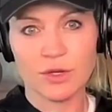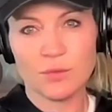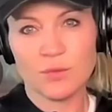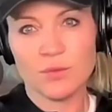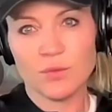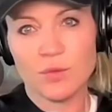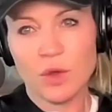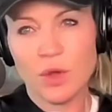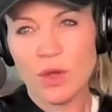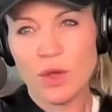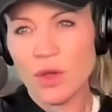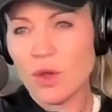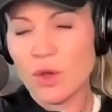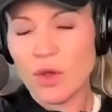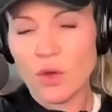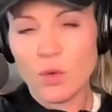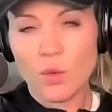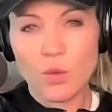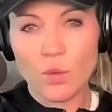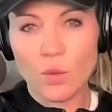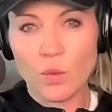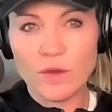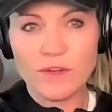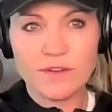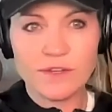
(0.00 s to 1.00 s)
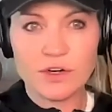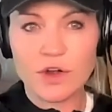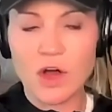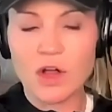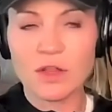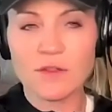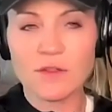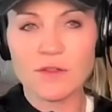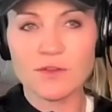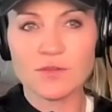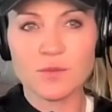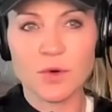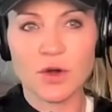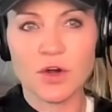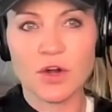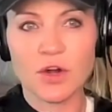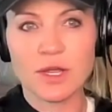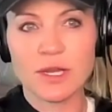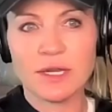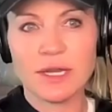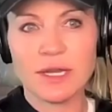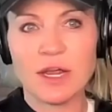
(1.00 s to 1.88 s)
And we did all of this work,